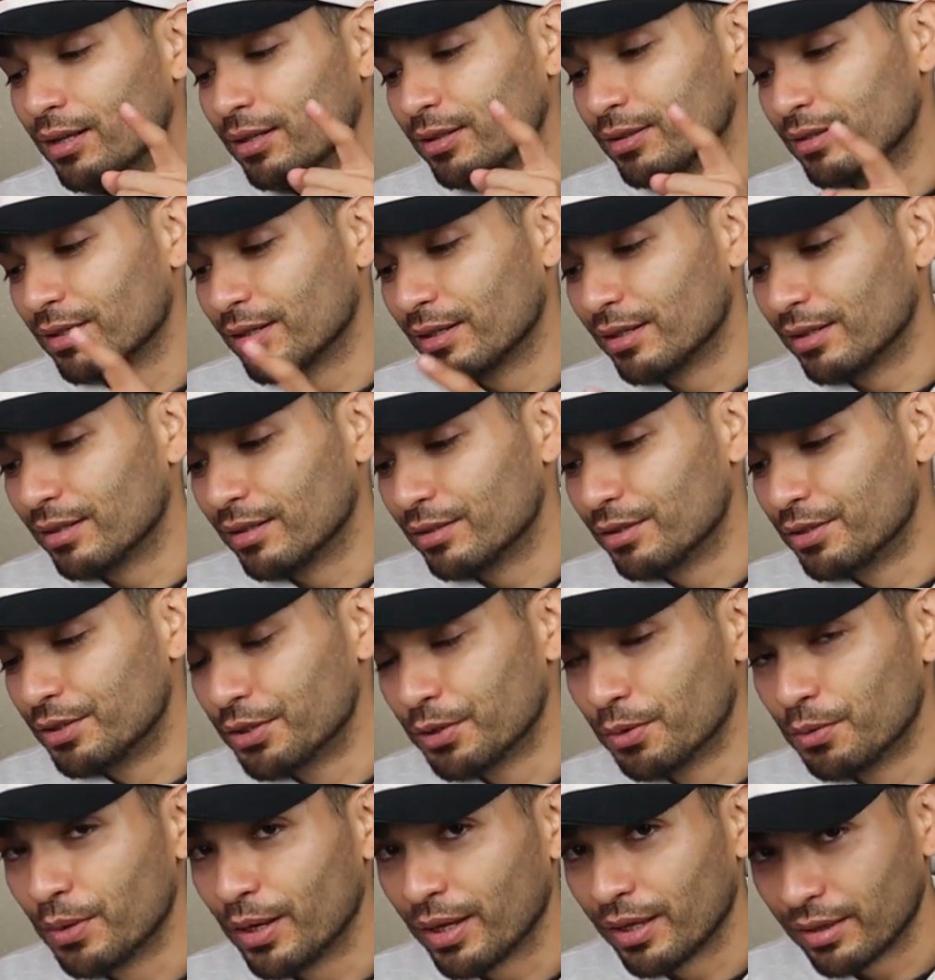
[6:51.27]
to
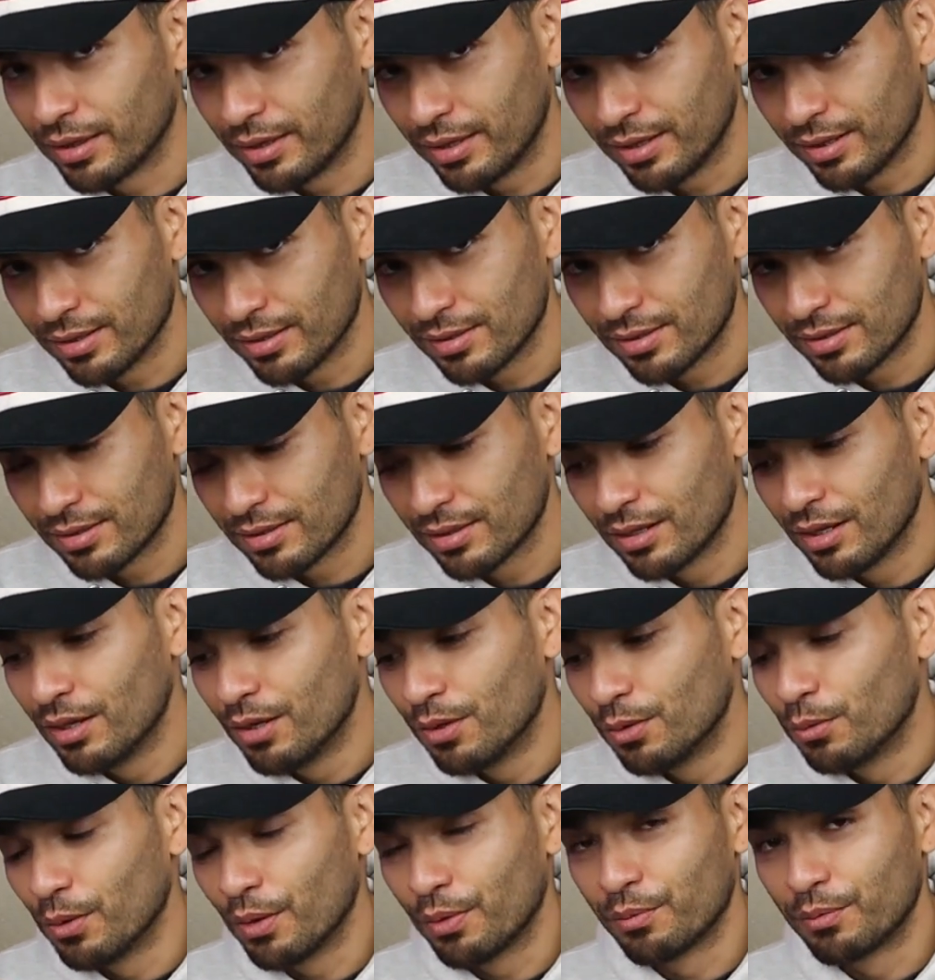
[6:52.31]
doing this
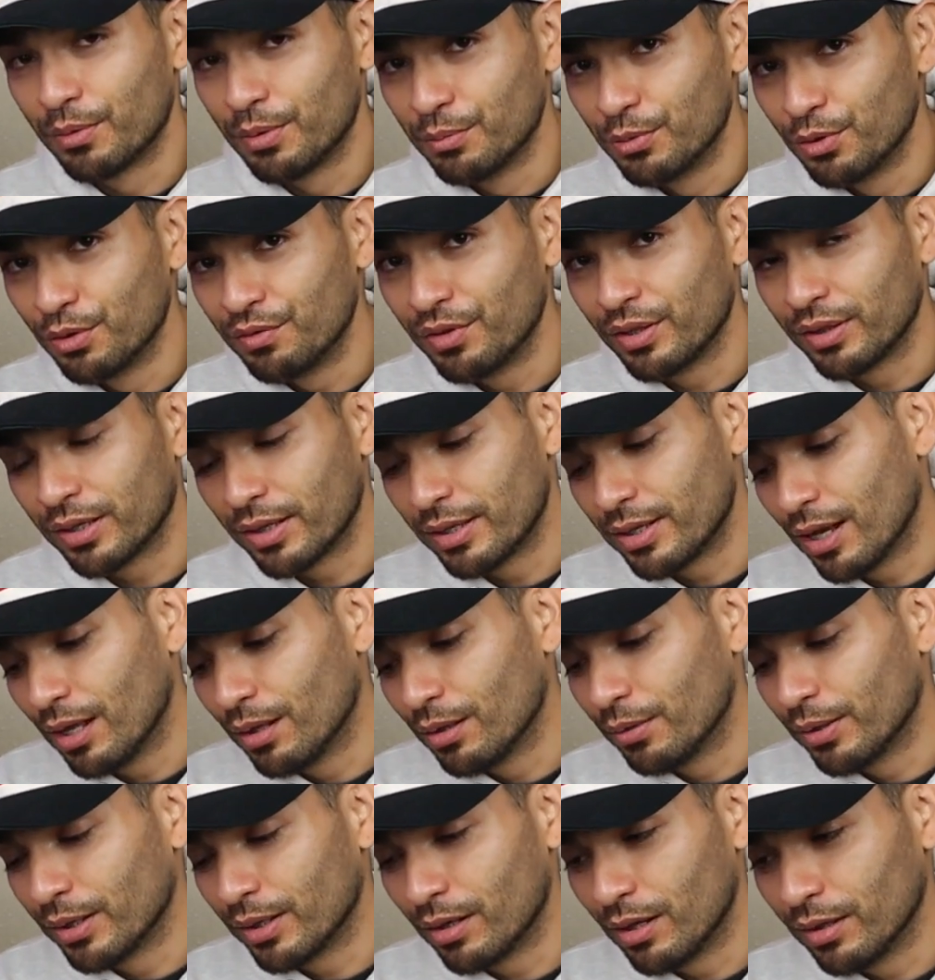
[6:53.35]
with removing the
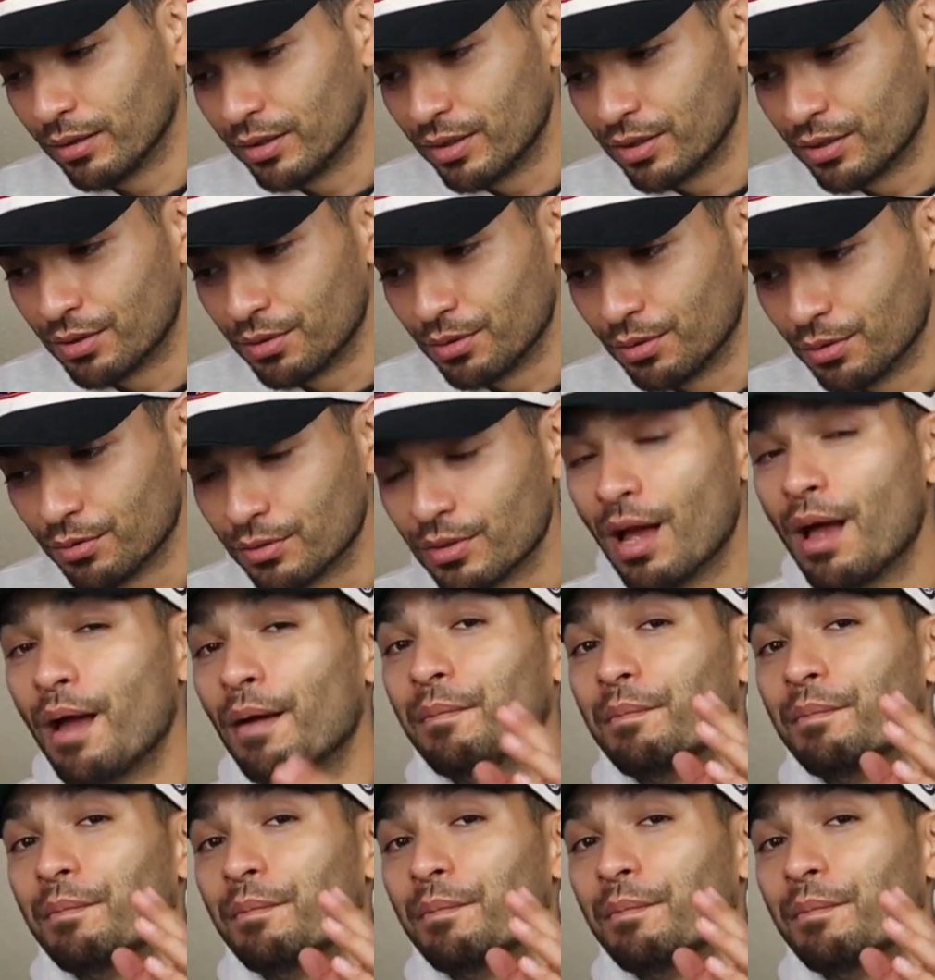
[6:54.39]
yellowing on these shoes,